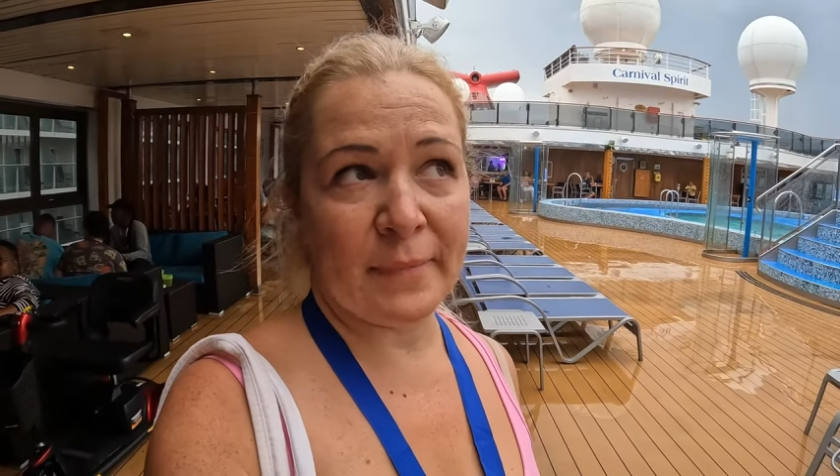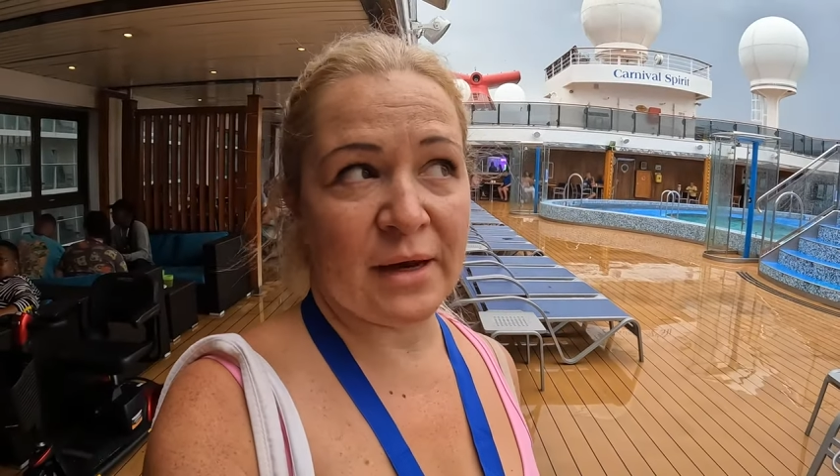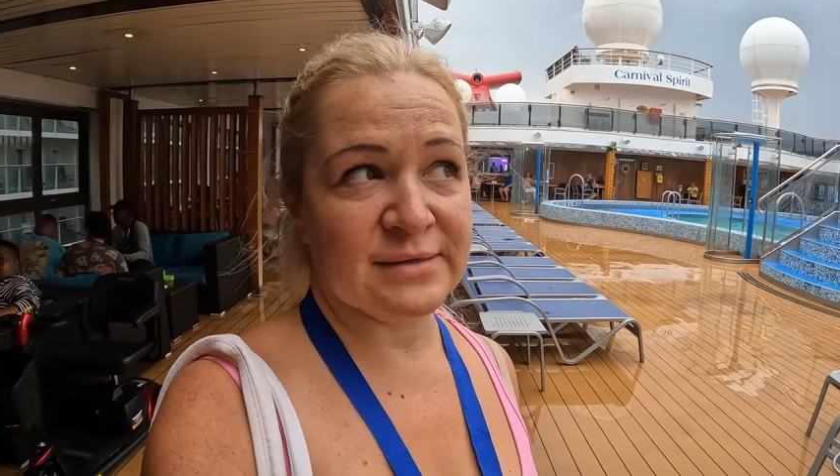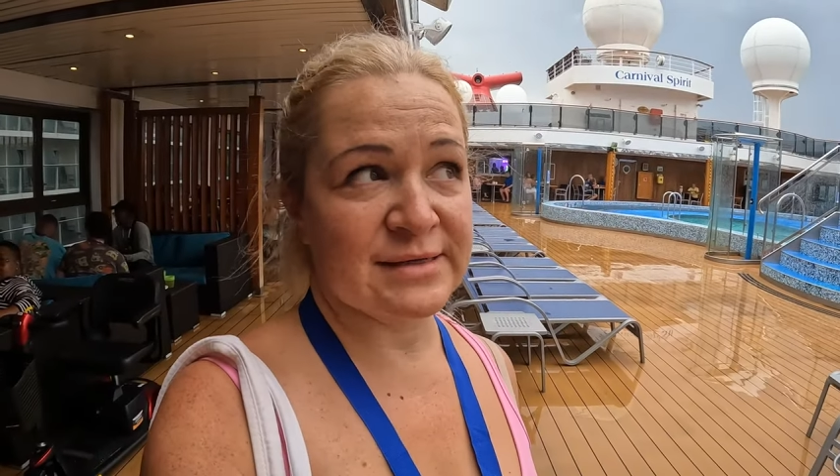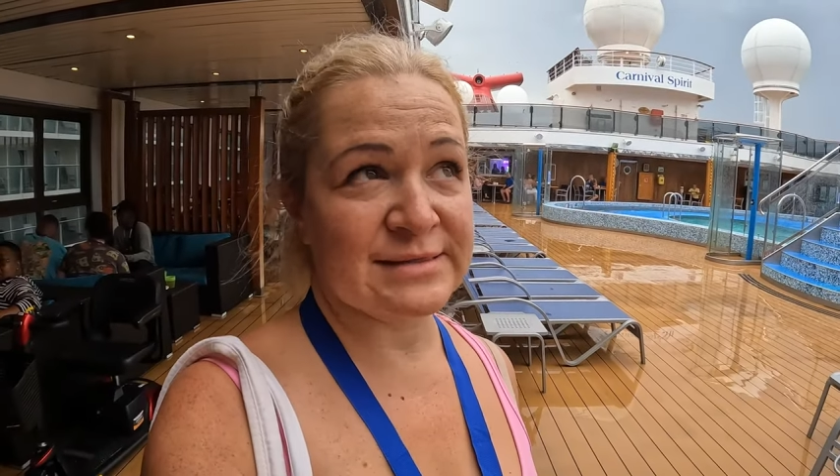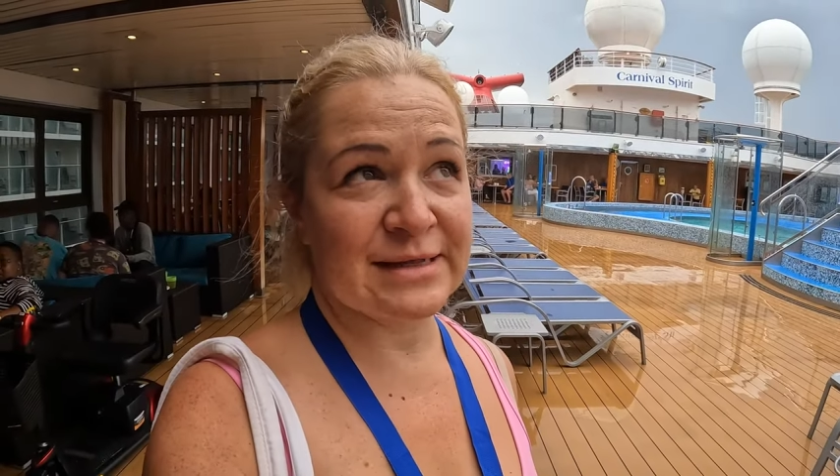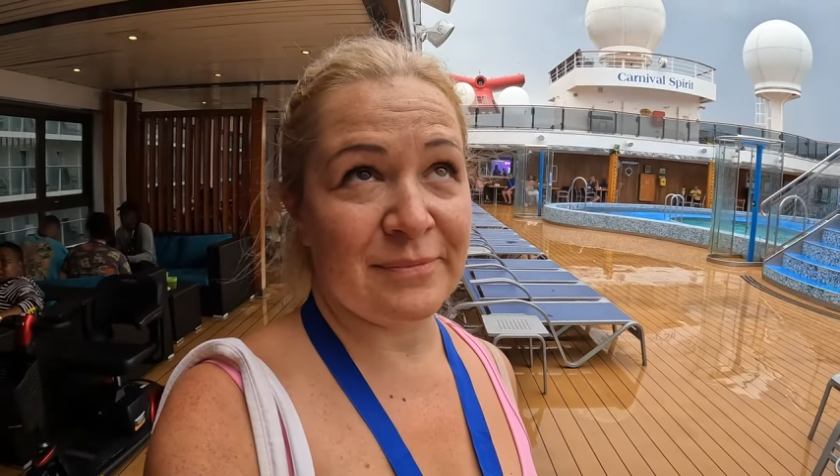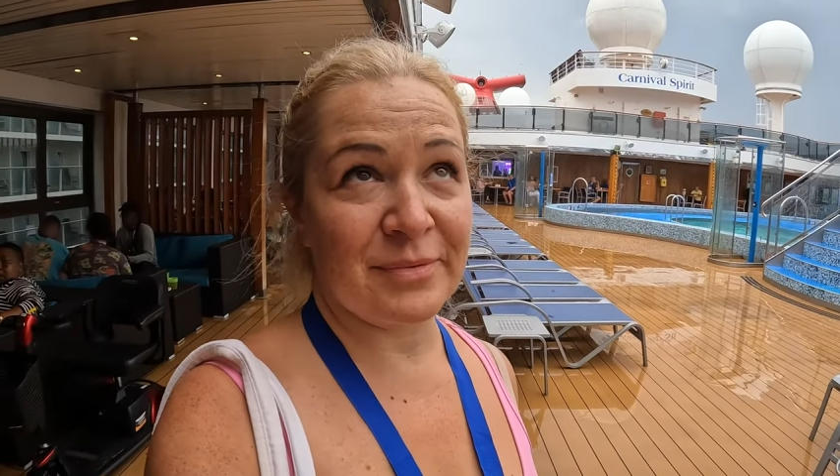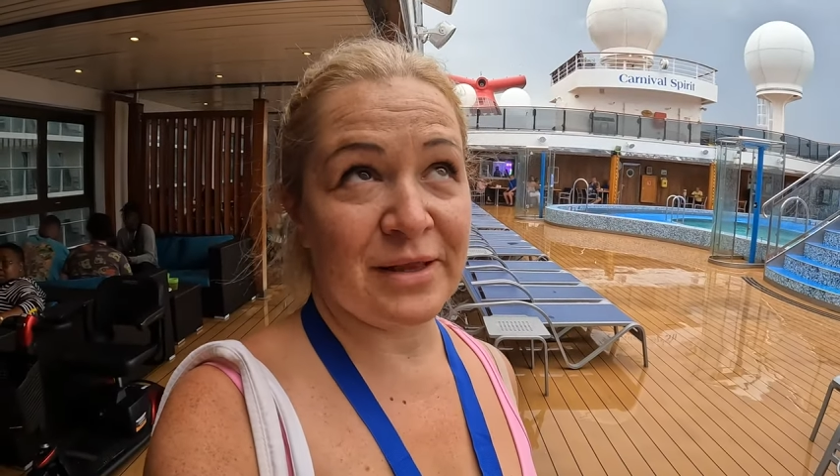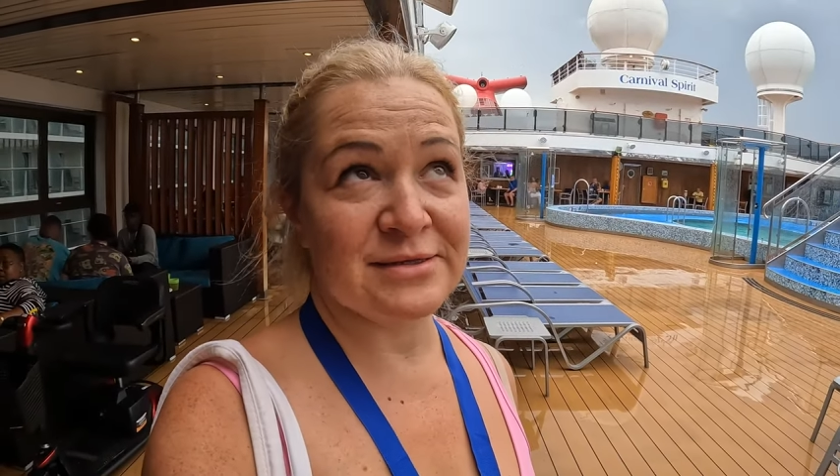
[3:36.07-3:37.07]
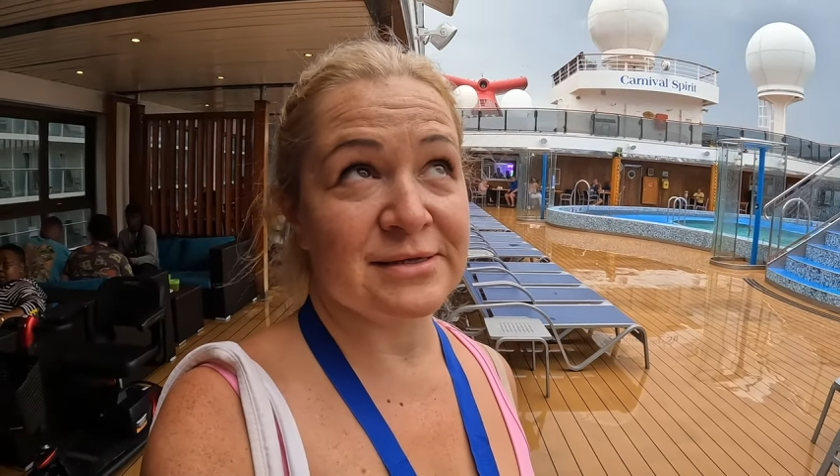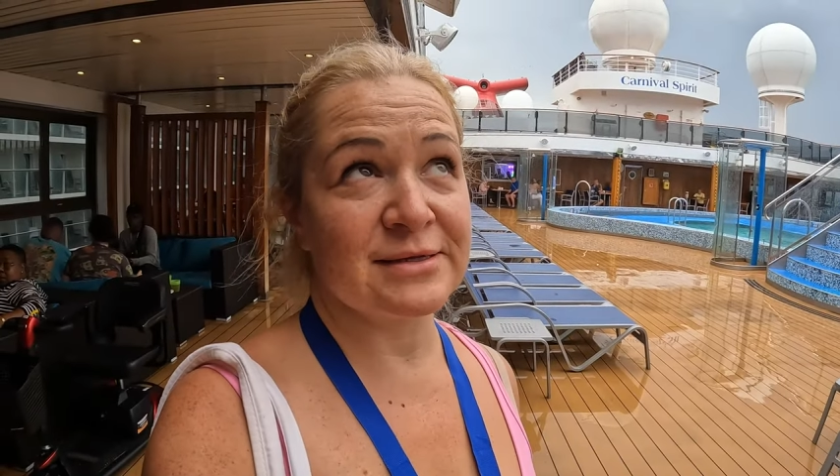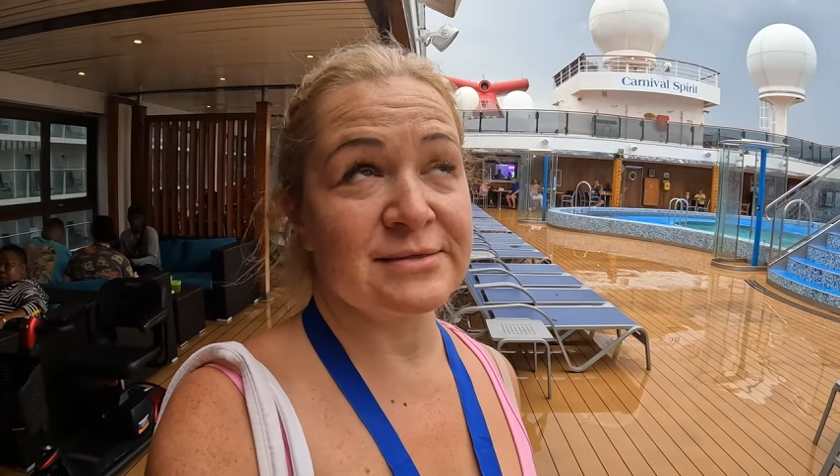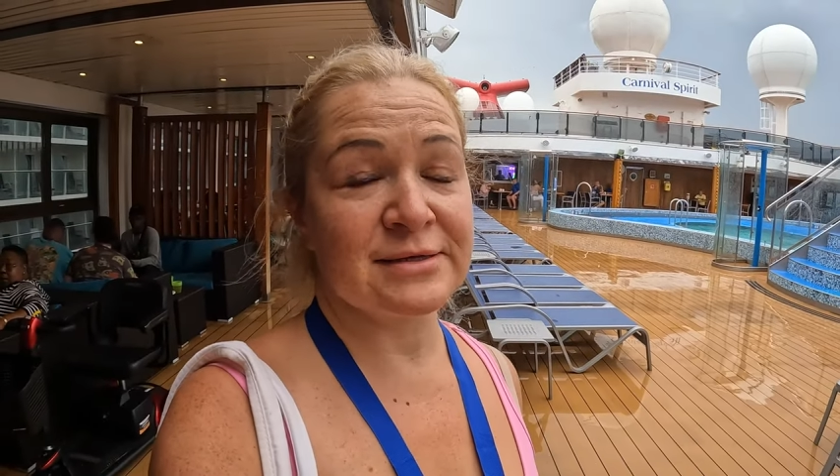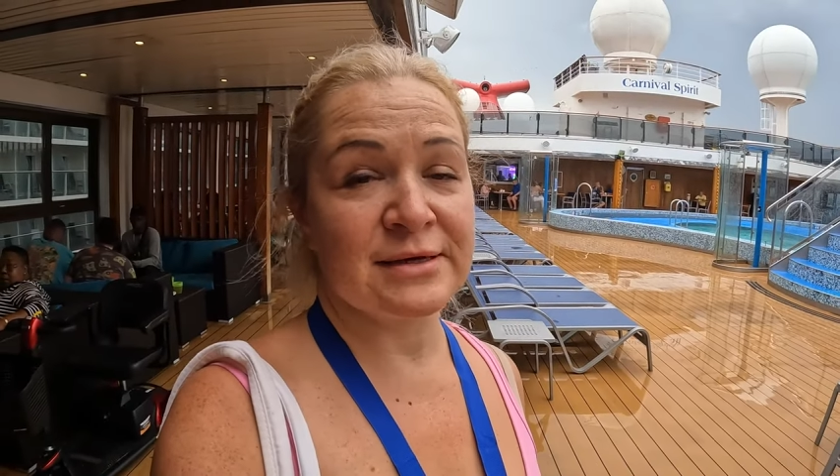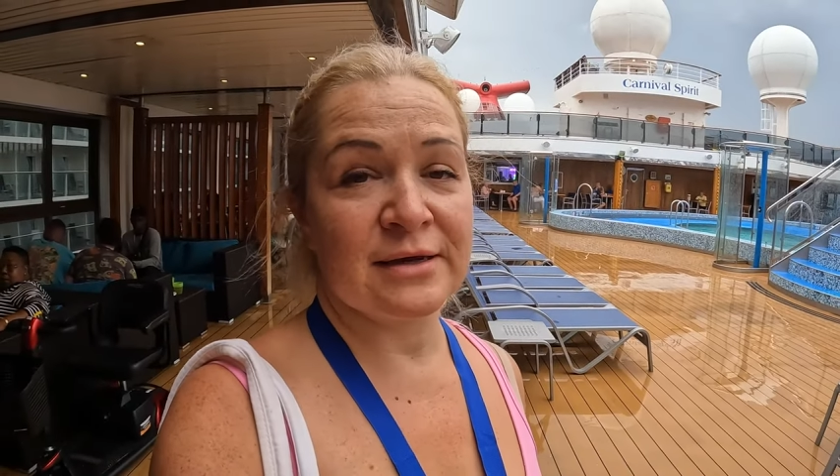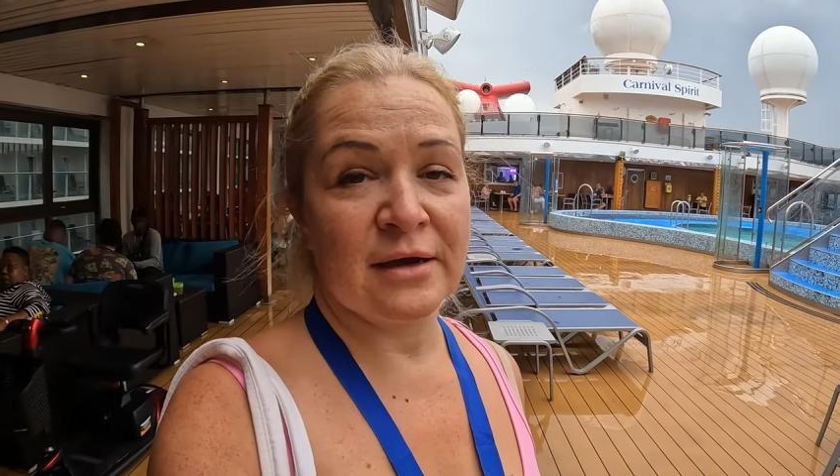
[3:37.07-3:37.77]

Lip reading: because that's not pleasant.